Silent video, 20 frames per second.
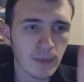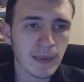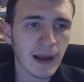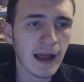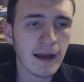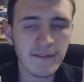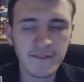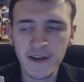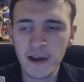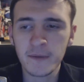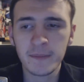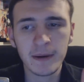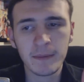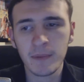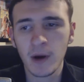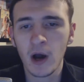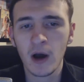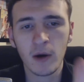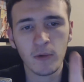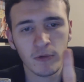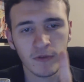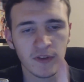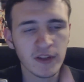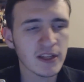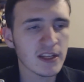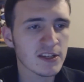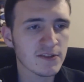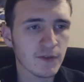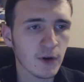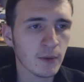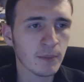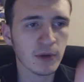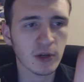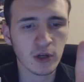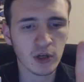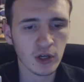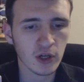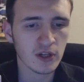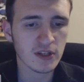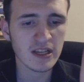could play a very big part within this fight,
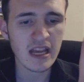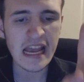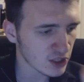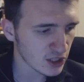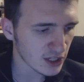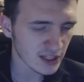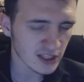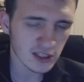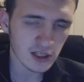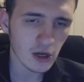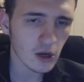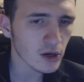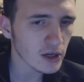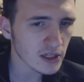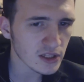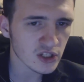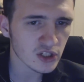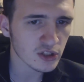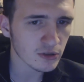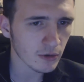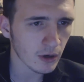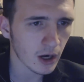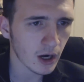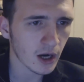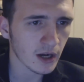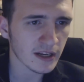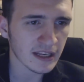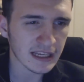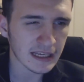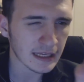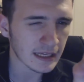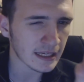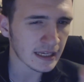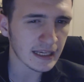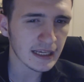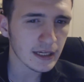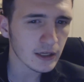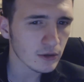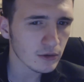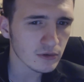because you slice Gerard, he
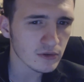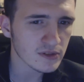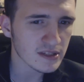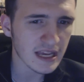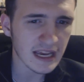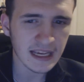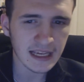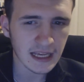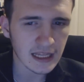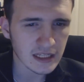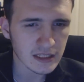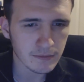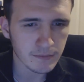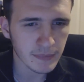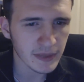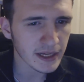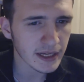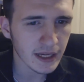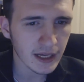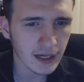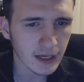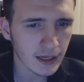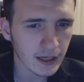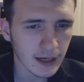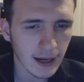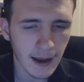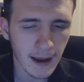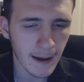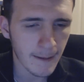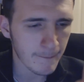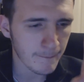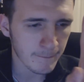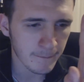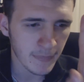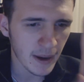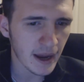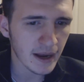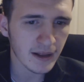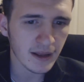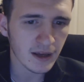heals and gets bigger and
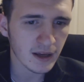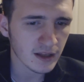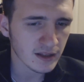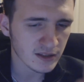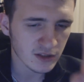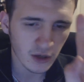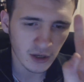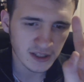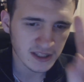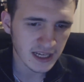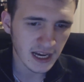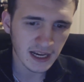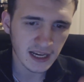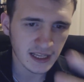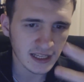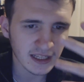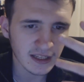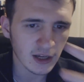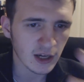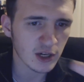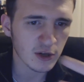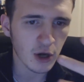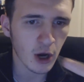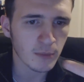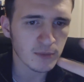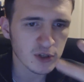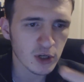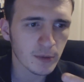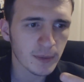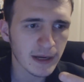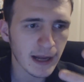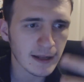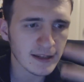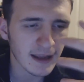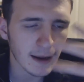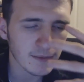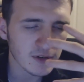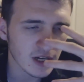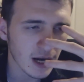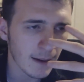better, like taking, absorbing that
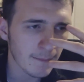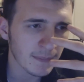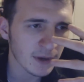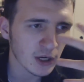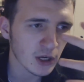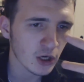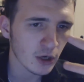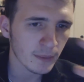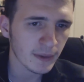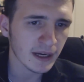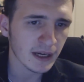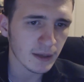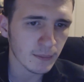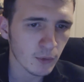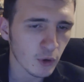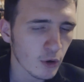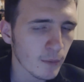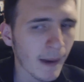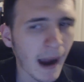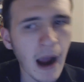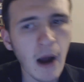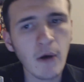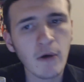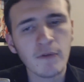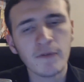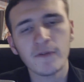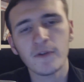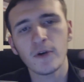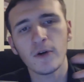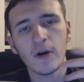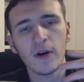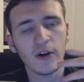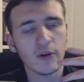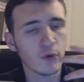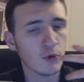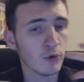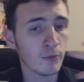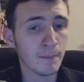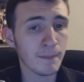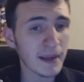damage and becoming more powerful
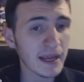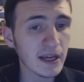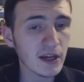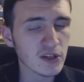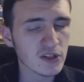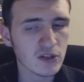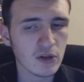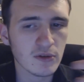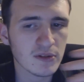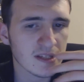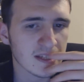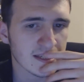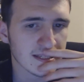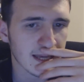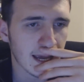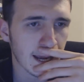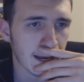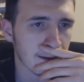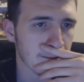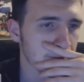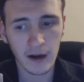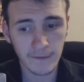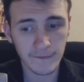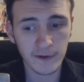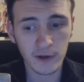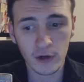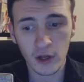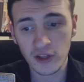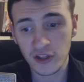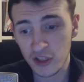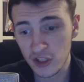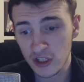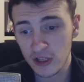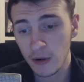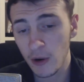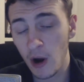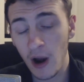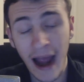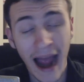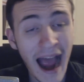or bigger, so to say. And I feel like
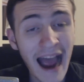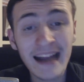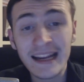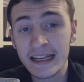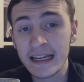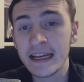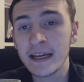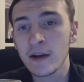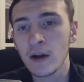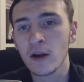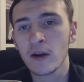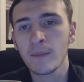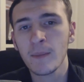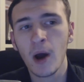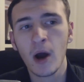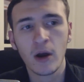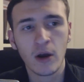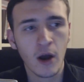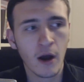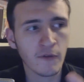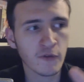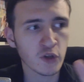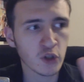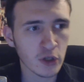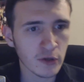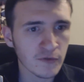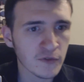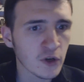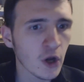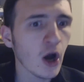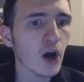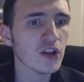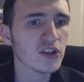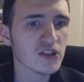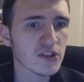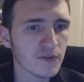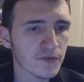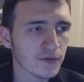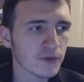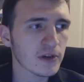Toshiro had hit it on the mark of, you've got
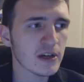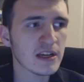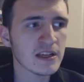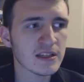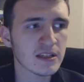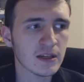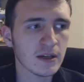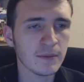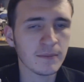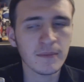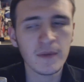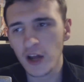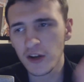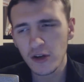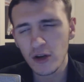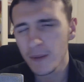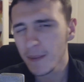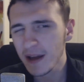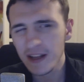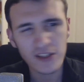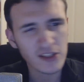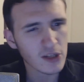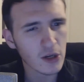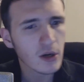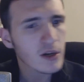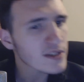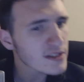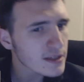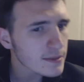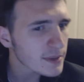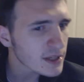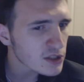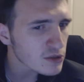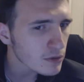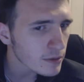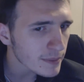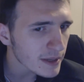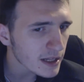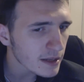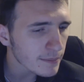to freeze him. I don't know about slicing him
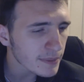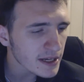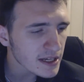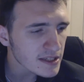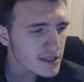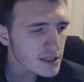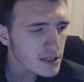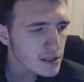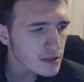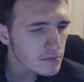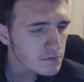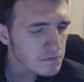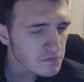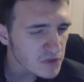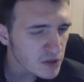into a million pieces,